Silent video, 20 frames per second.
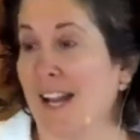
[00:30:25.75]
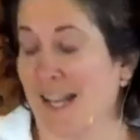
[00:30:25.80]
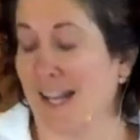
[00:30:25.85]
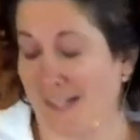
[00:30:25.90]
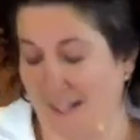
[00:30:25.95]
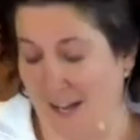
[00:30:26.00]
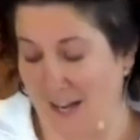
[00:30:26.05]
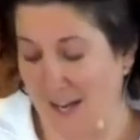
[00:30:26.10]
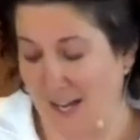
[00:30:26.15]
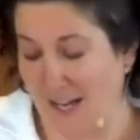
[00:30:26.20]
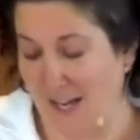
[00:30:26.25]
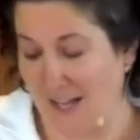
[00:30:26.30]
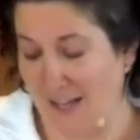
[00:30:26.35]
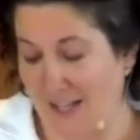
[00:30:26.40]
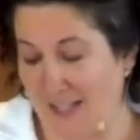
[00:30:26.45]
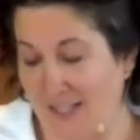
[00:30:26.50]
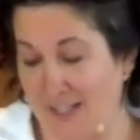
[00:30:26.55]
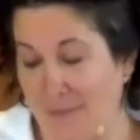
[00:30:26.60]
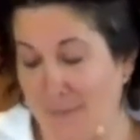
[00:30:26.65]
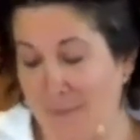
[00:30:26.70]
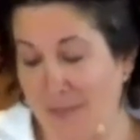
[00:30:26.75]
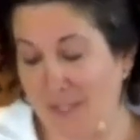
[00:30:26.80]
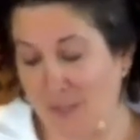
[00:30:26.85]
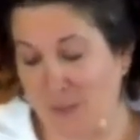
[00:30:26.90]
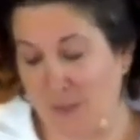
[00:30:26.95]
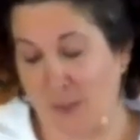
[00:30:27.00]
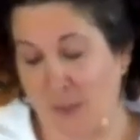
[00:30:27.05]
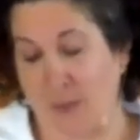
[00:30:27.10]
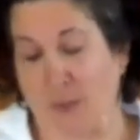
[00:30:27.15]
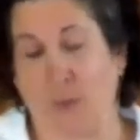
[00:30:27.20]
anxiety that something's
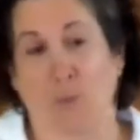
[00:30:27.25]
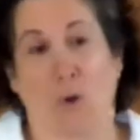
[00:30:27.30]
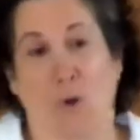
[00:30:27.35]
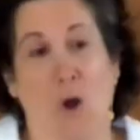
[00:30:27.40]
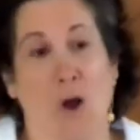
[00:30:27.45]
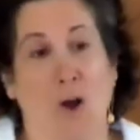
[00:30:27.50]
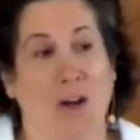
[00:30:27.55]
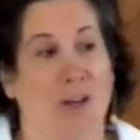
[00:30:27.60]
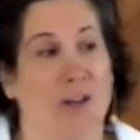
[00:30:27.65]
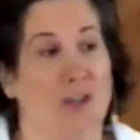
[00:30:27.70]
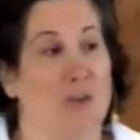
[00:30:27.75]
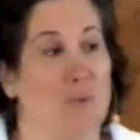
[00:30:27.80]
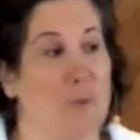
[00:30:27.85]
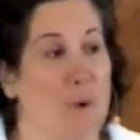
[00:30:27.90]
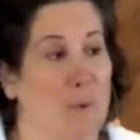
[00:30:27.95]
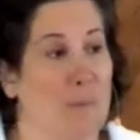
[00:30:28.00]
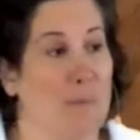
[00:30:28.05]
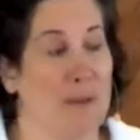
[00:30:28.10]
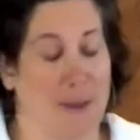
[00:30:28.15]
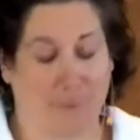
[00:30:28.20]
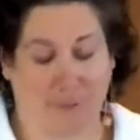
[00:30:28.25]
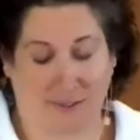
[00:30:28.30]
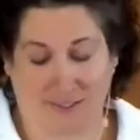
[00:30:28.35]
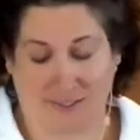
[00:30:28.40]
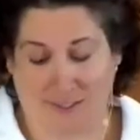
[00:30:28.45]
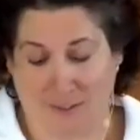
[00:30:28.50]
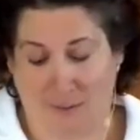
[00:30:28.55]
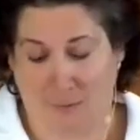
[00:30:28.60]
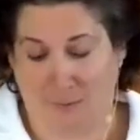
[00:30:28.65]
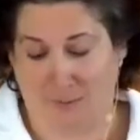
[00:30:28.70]
going to go wrong and you won't be able to
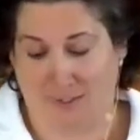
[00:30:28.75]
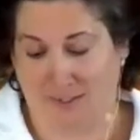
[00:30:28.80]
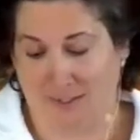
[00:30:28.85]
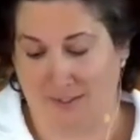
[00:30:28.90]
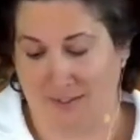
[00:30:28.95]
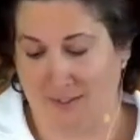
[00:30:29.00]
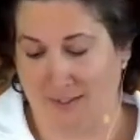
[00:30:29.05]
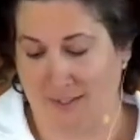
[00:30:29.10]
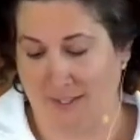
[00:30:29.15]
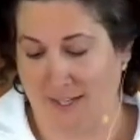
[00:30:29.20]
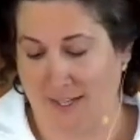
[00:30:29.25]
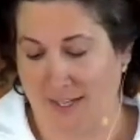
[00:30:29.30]
deal with it.